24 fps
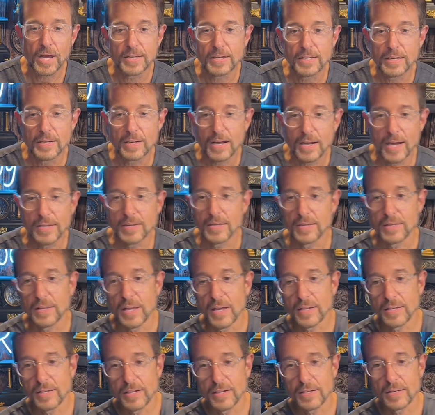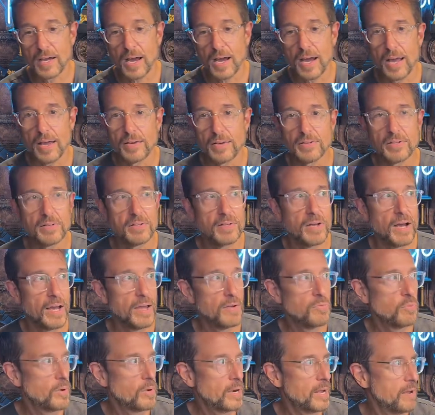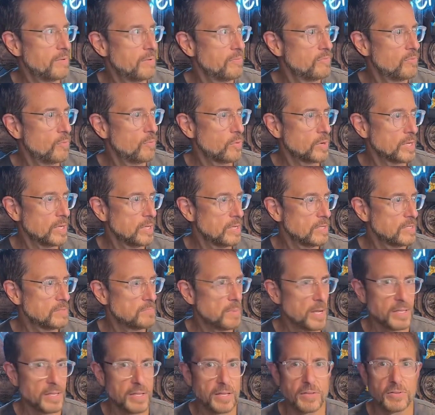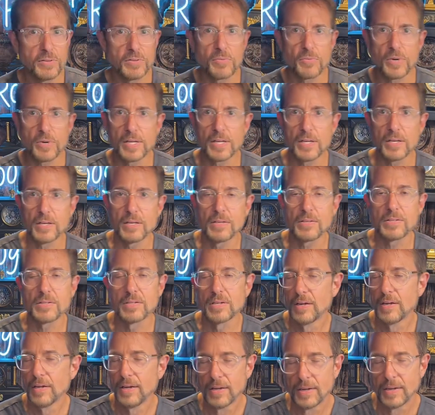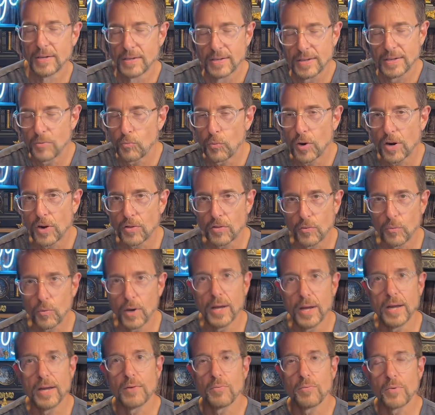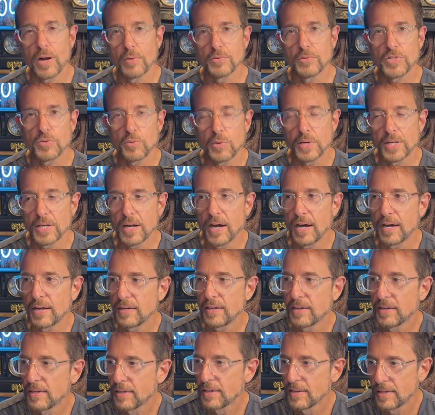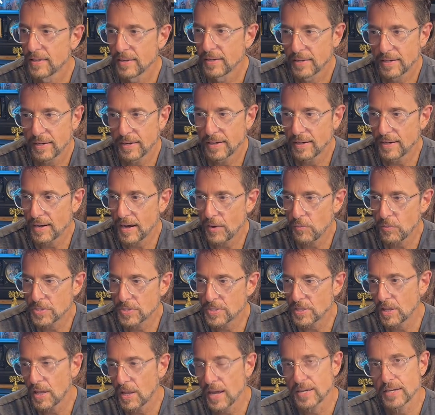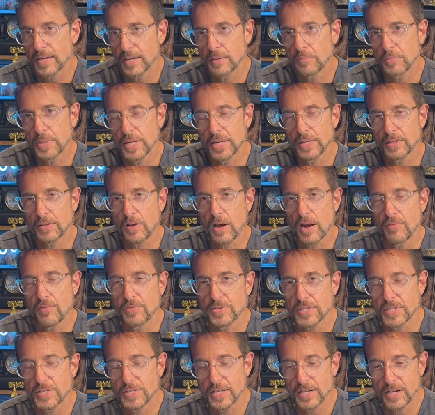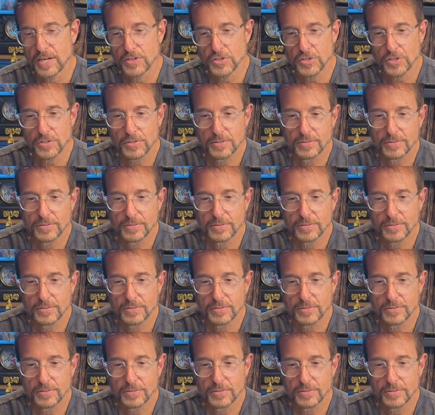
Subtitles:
it. I didn't like it. I had 4 kids by then, 3 kids, and 1 on the way when I was 29, and I wasn't liking being thought of as a teenager.